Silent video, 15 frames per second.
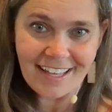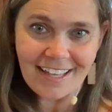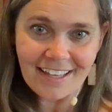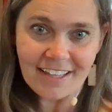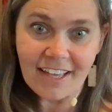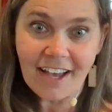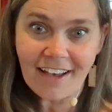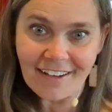
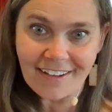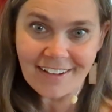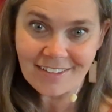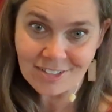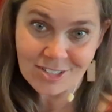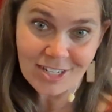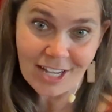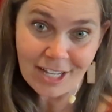Yeah, at
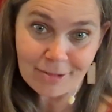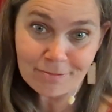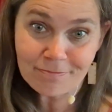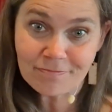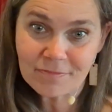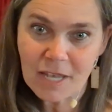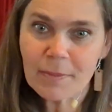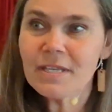the time.
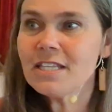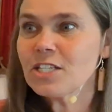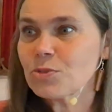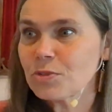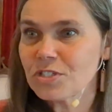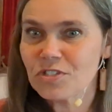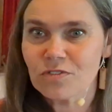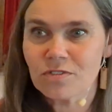I mean, this
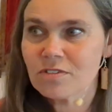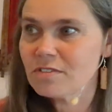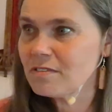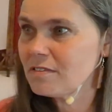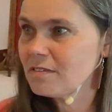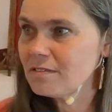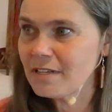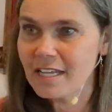was
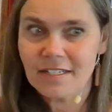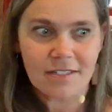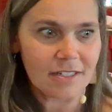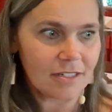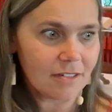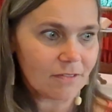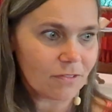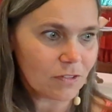
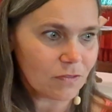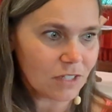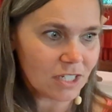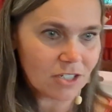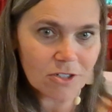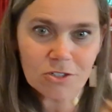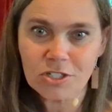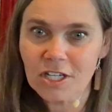18,
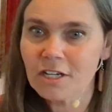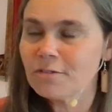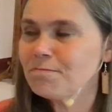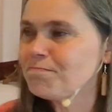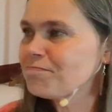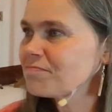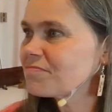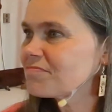15 years ago.
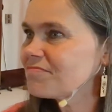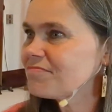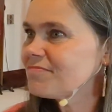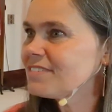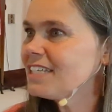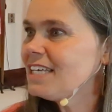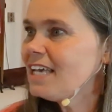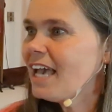
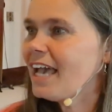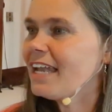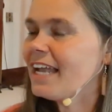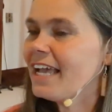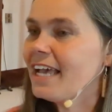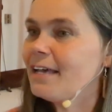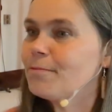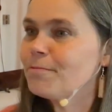And
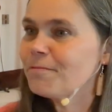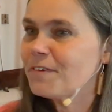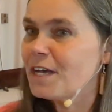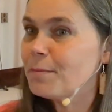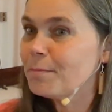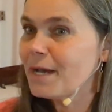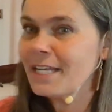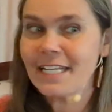I had
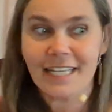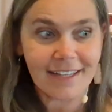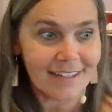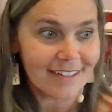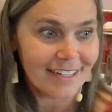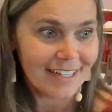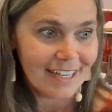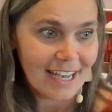fun money,
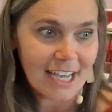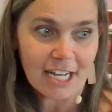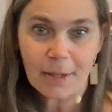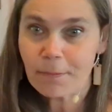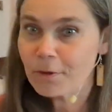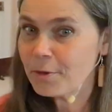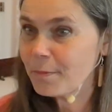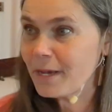and I
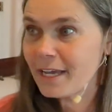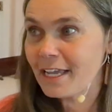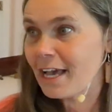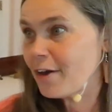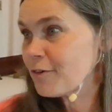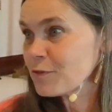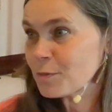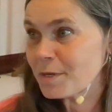put my
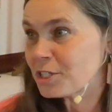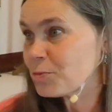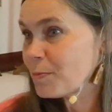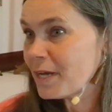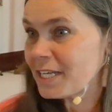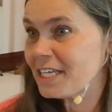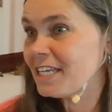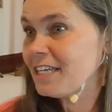however much
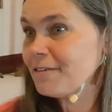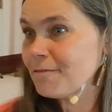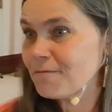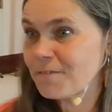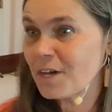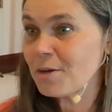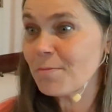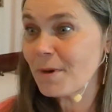money,
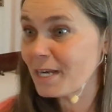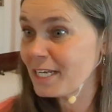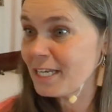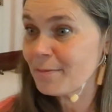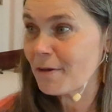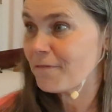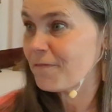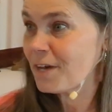fun money,
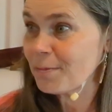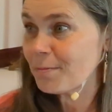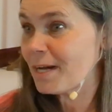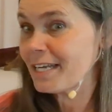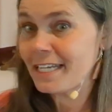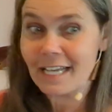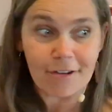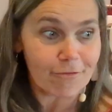in my fun
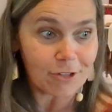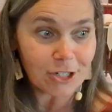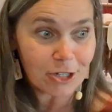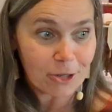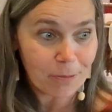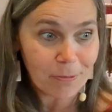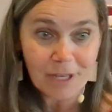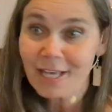money
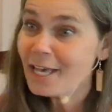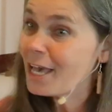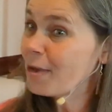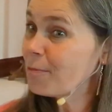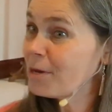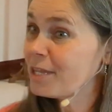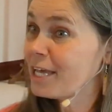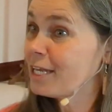envelope.
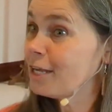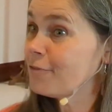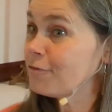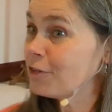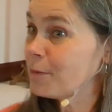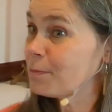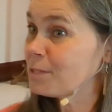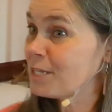And when that
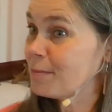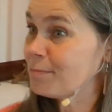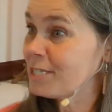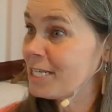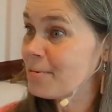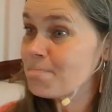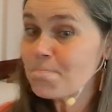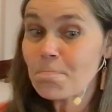envelope was empty,